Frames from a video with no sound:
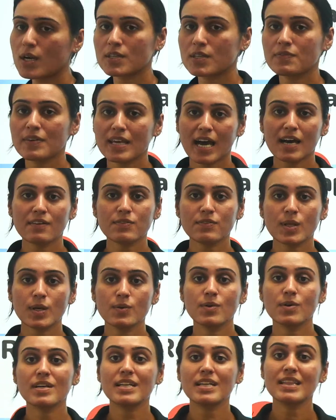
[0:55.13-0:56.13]
we have
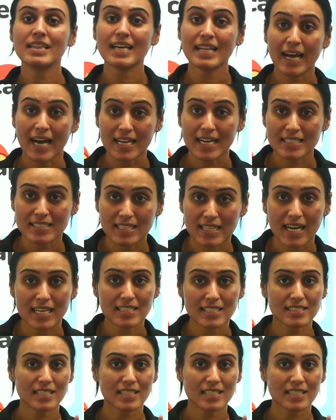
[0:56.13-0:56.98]
covered in the last class.